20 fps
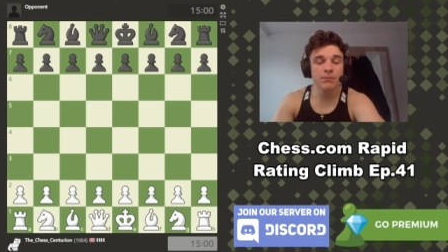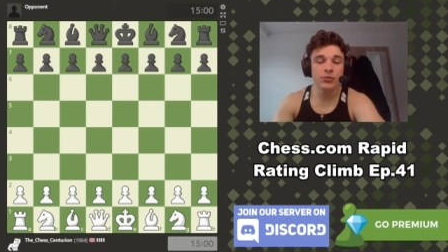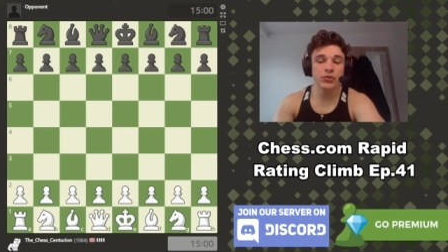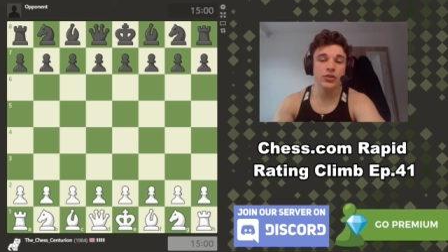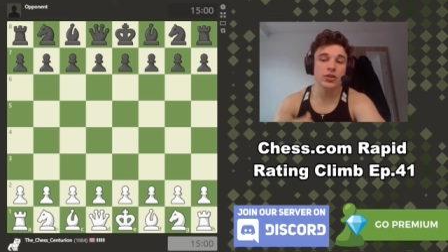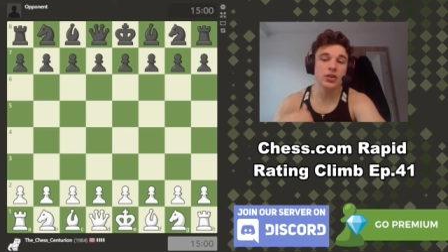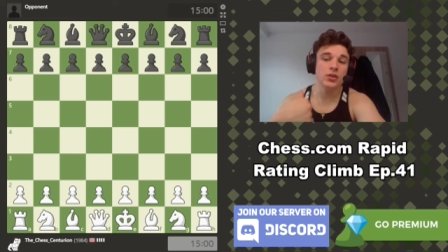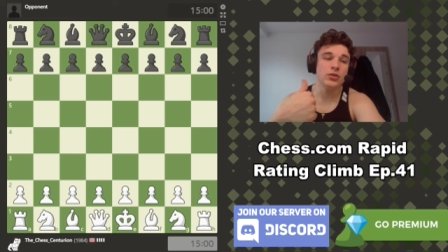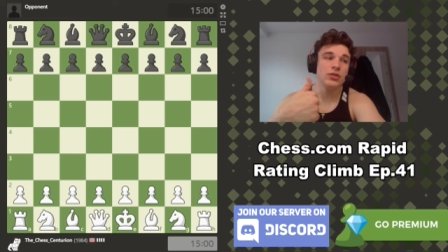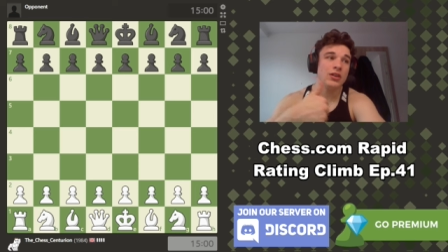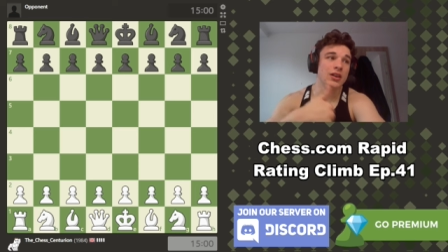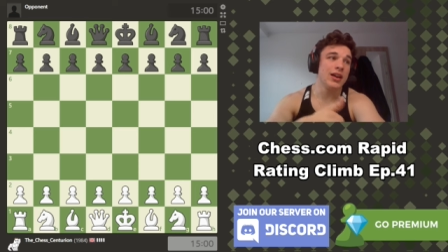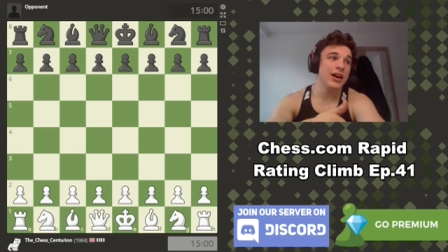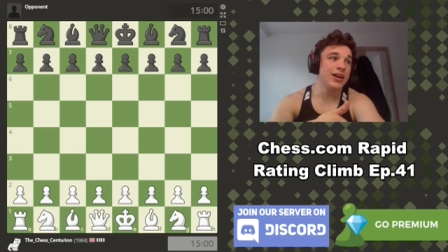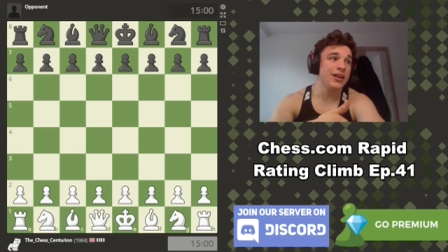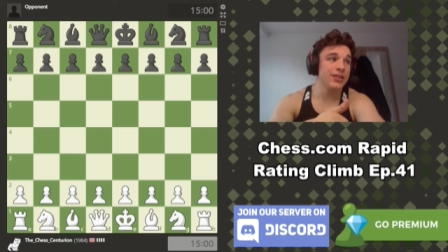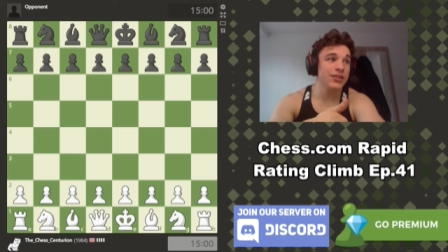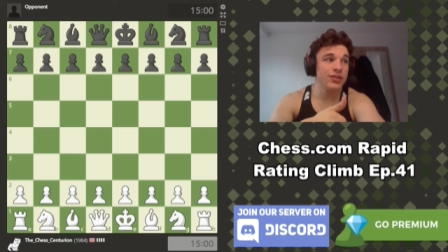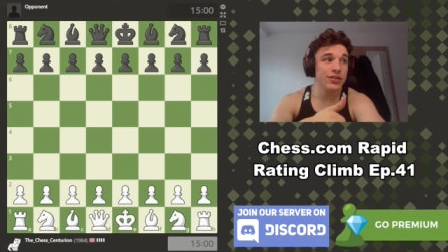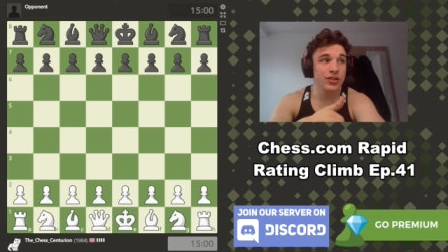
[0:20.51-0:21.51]
to
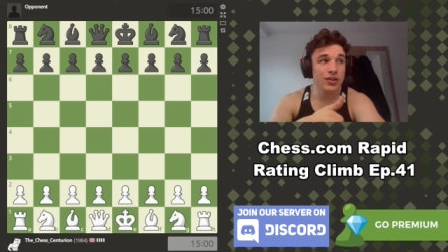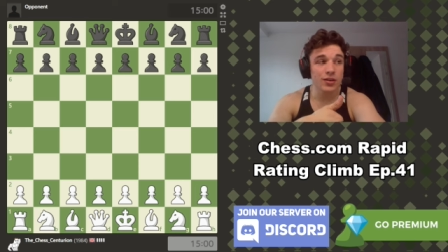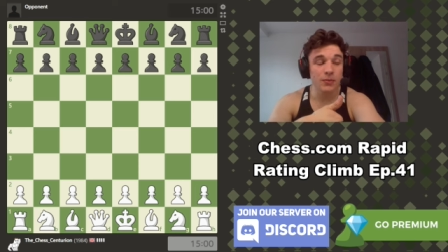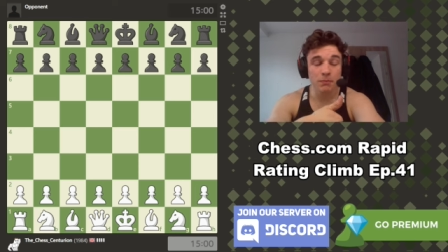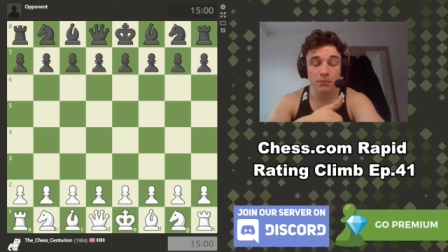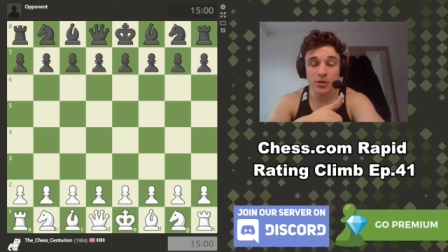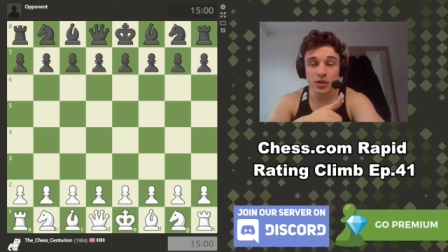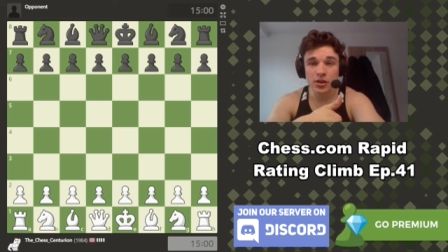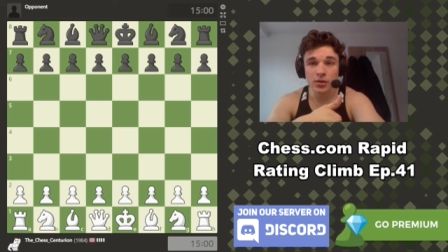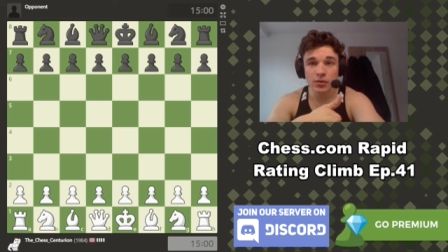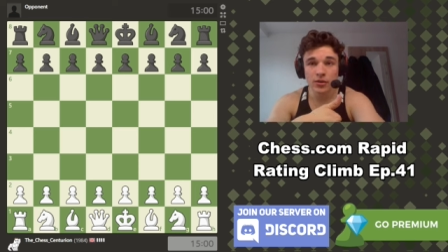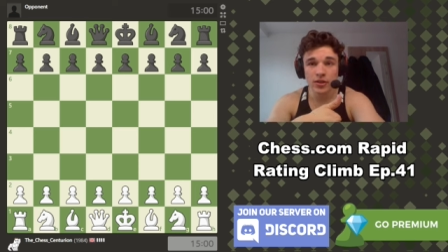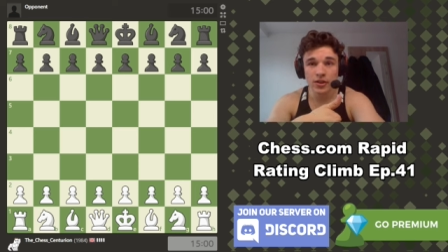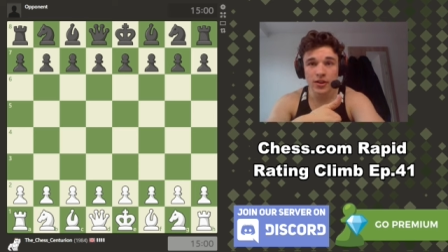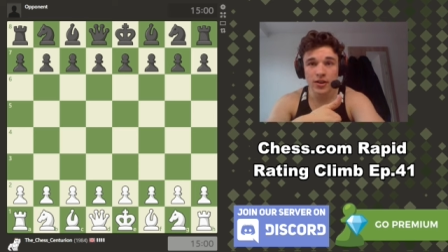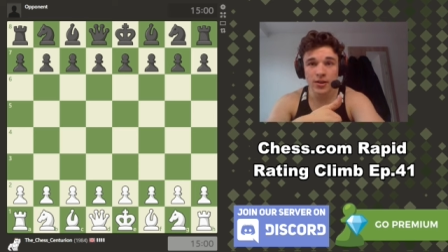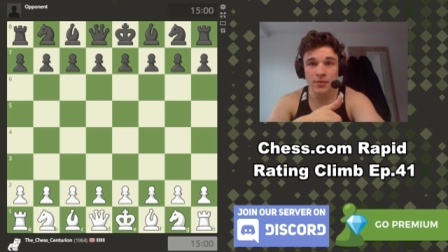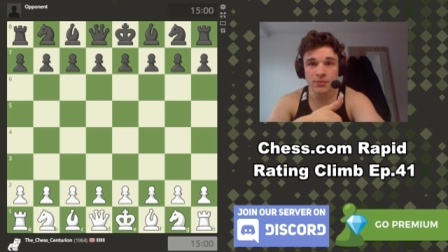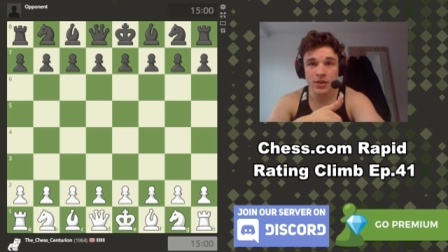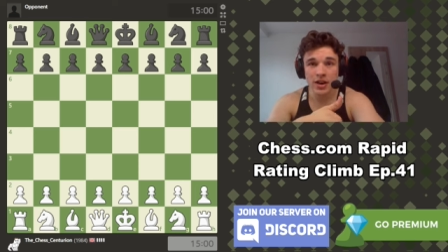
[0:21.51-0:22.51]
utilize the
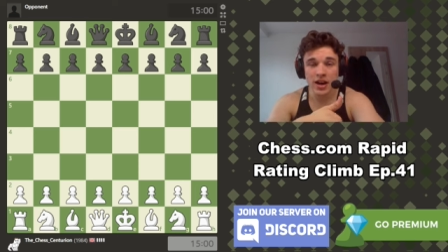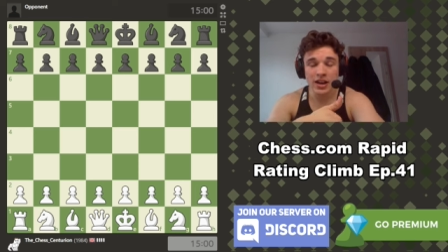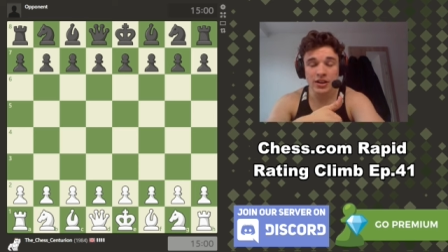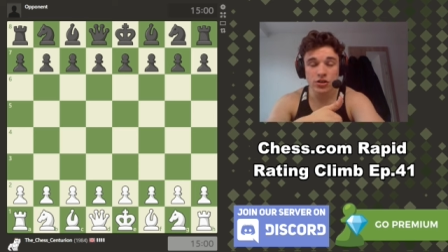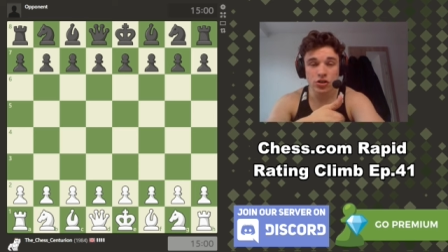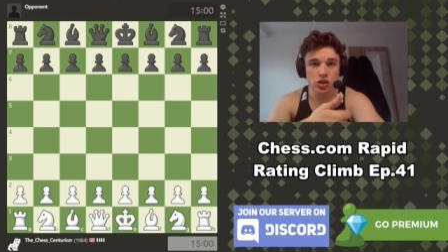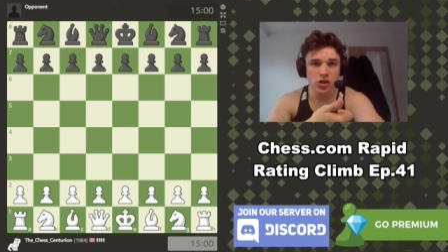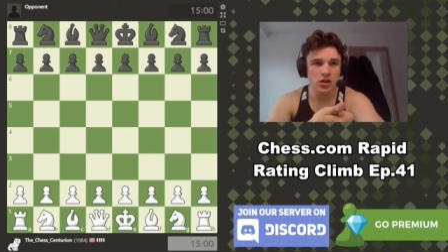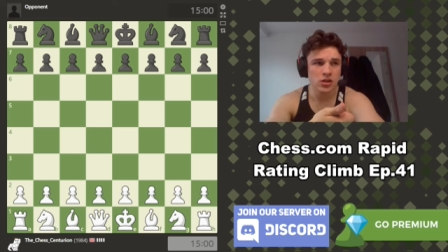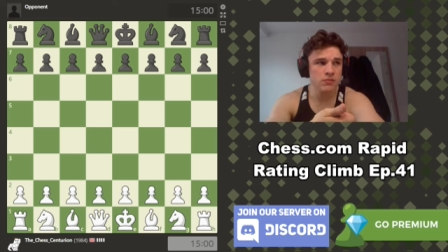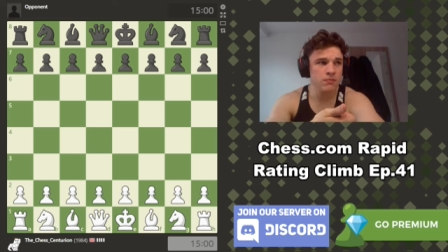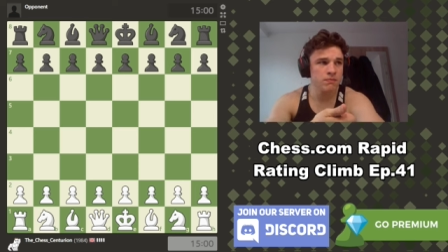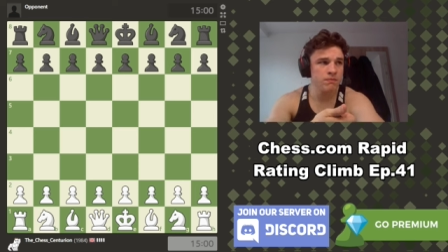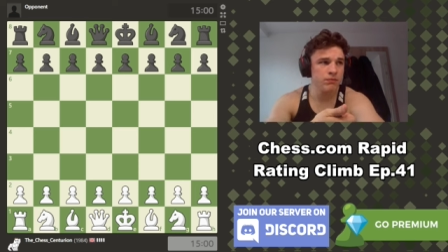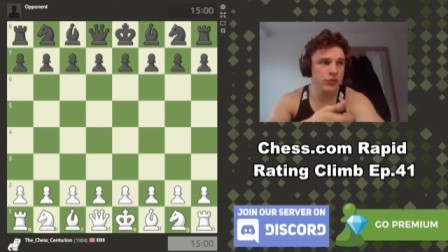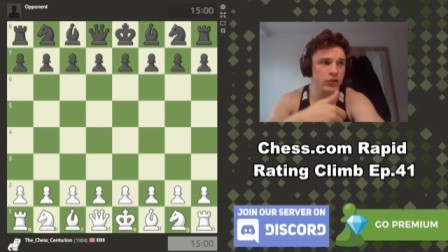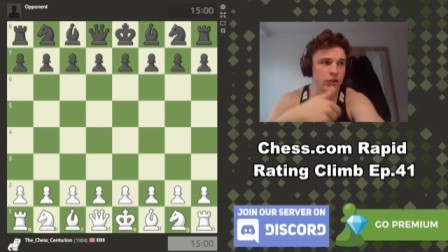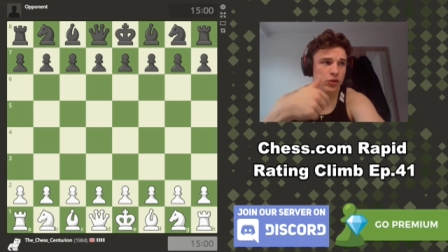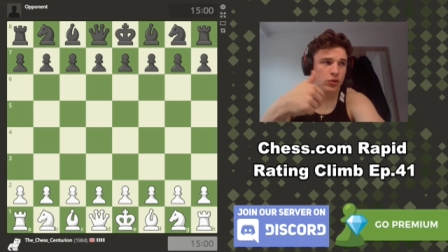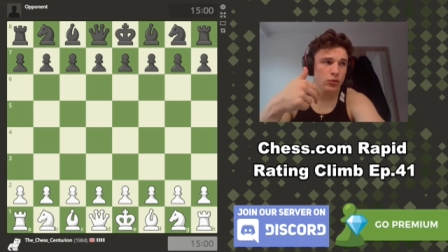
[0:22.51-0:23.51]
computer engine
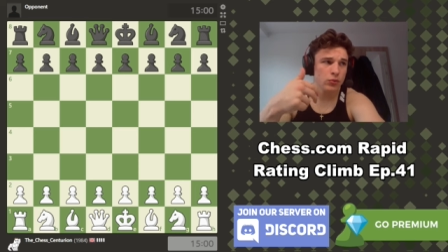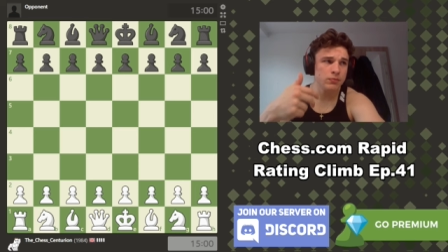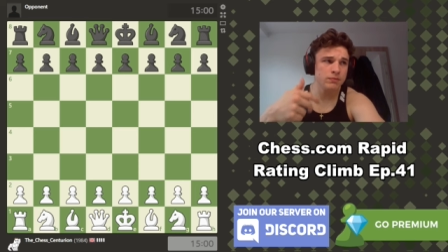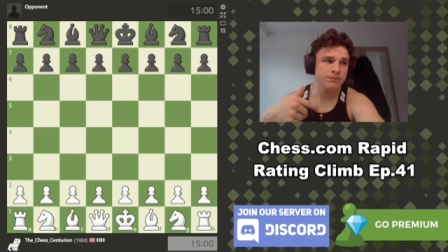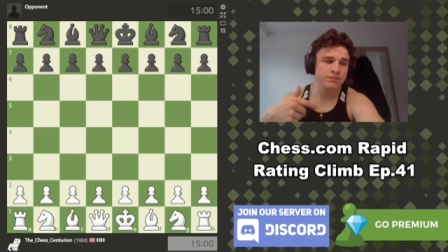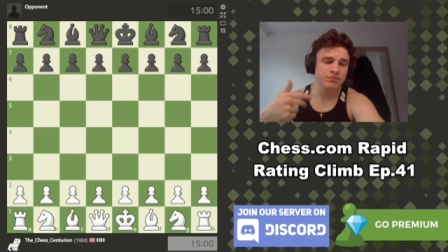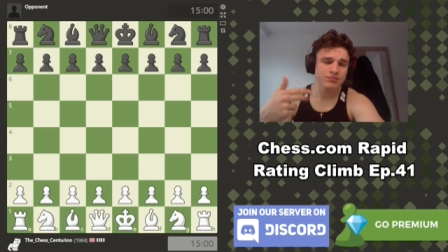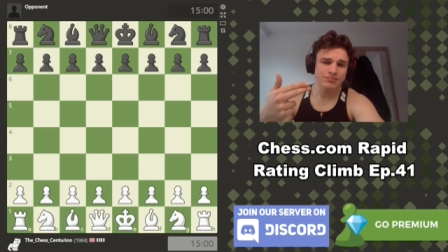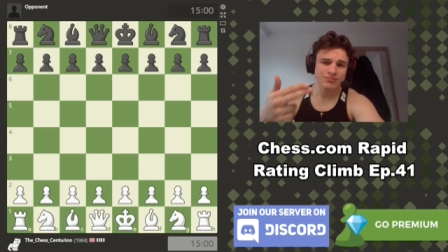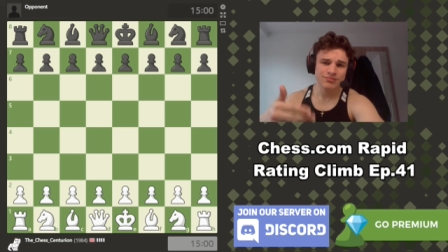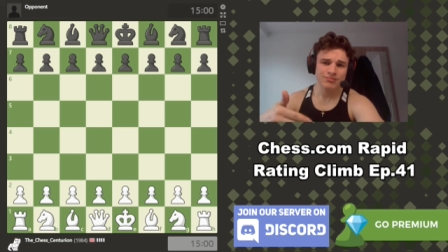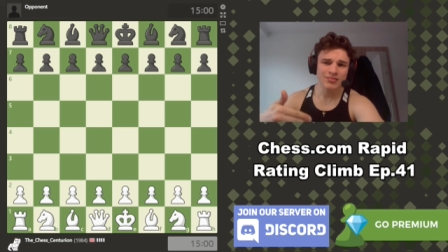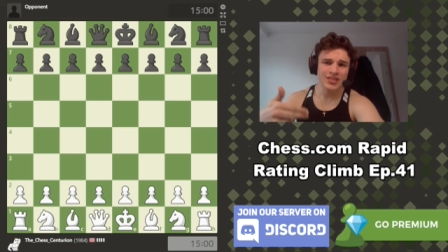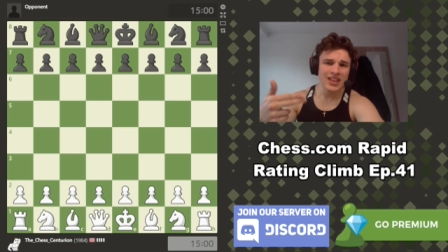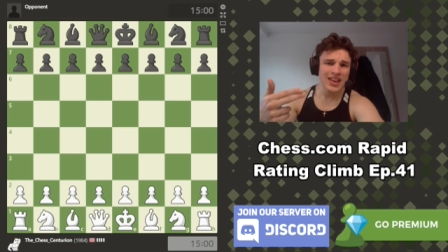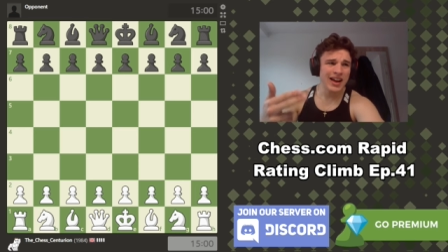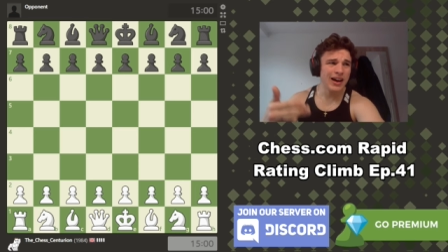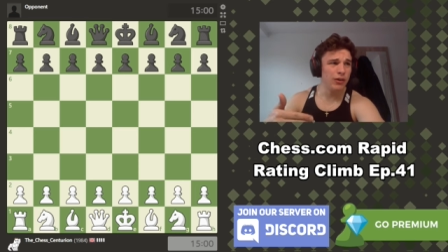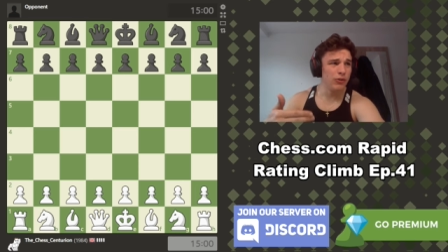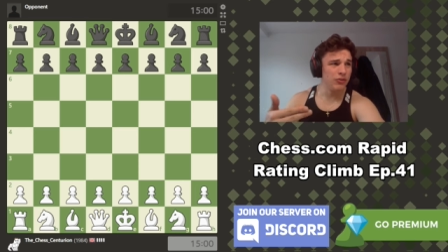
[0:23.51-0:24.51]
to
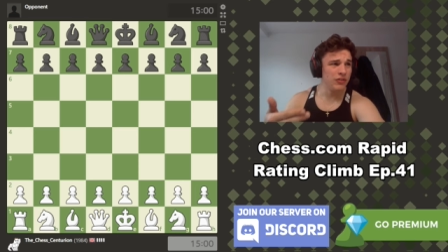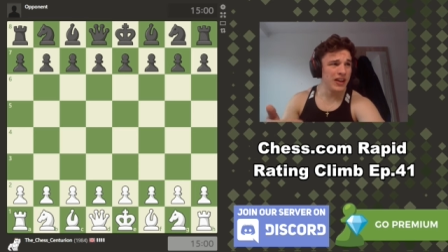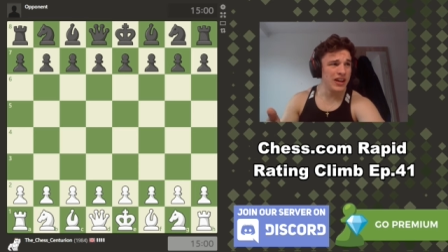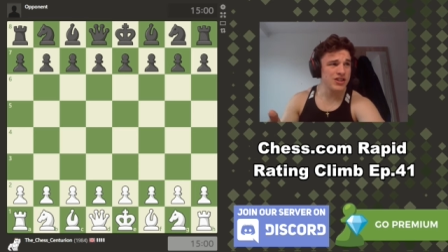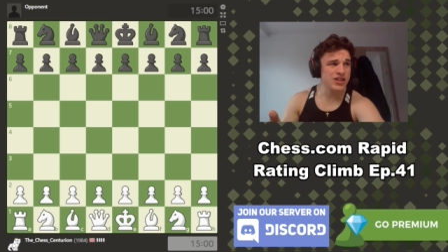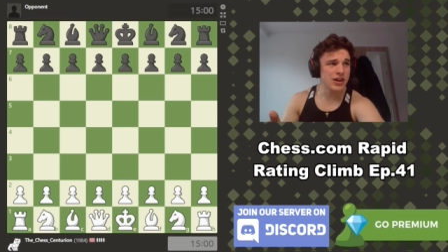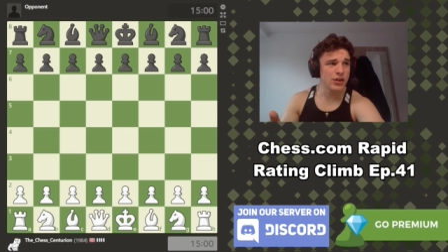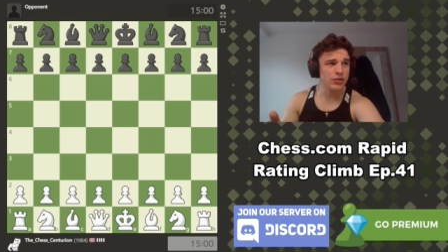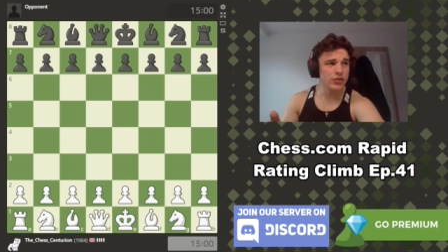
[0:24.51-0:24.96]
help flesh out